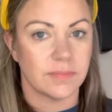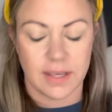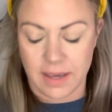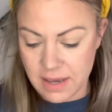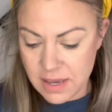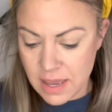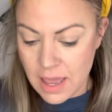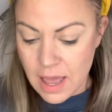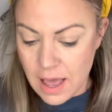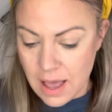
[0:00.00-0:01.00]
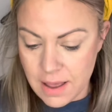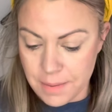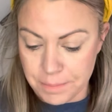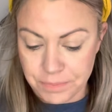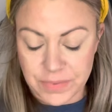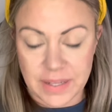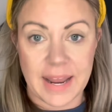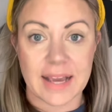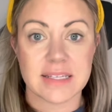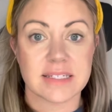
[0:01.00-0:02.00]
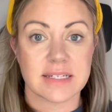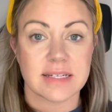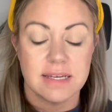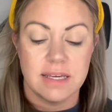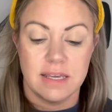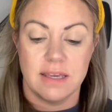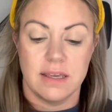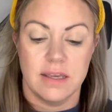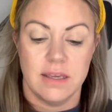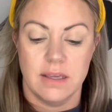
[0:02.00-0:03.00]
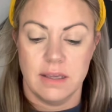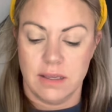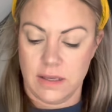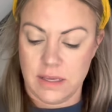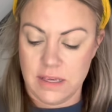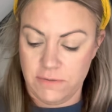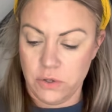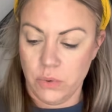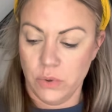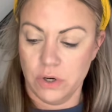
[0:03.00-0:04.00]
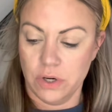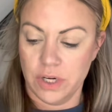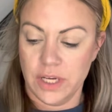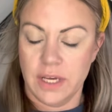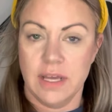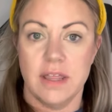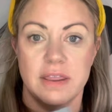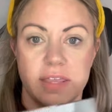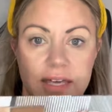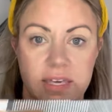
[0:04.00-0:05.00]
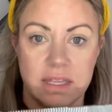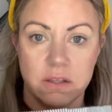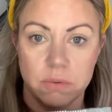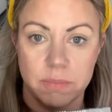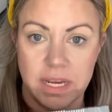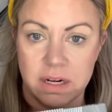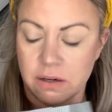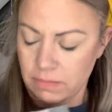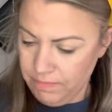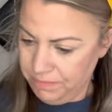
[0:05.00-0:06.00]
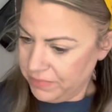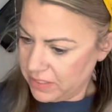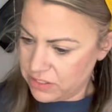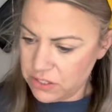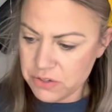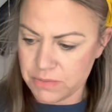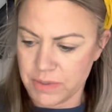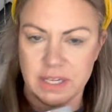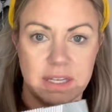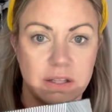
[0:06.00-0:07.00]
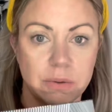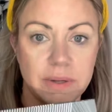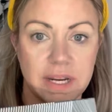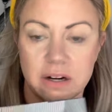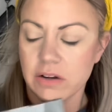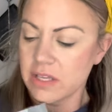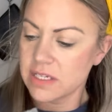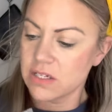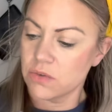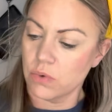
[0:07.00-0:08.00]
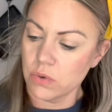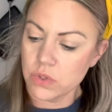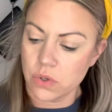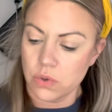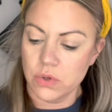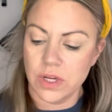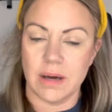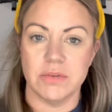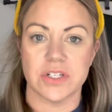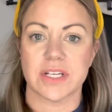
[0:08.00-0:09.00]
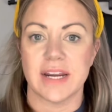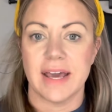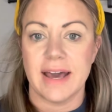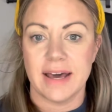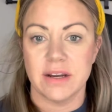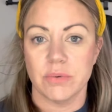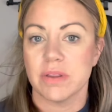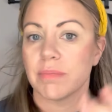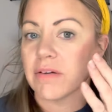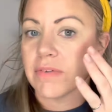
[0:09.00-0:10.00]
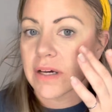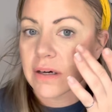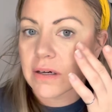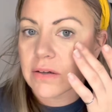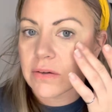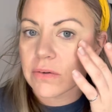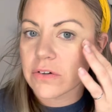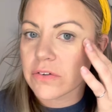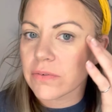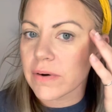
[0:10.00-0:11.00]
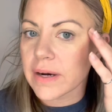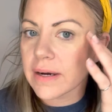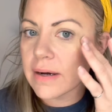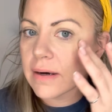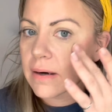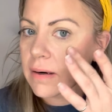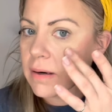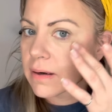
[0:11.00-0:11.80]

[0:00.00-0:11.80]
Okay, next, if you ordered the illuminator, illuminator, this is rose gold. I'm just gonna add it with my finger to just right here.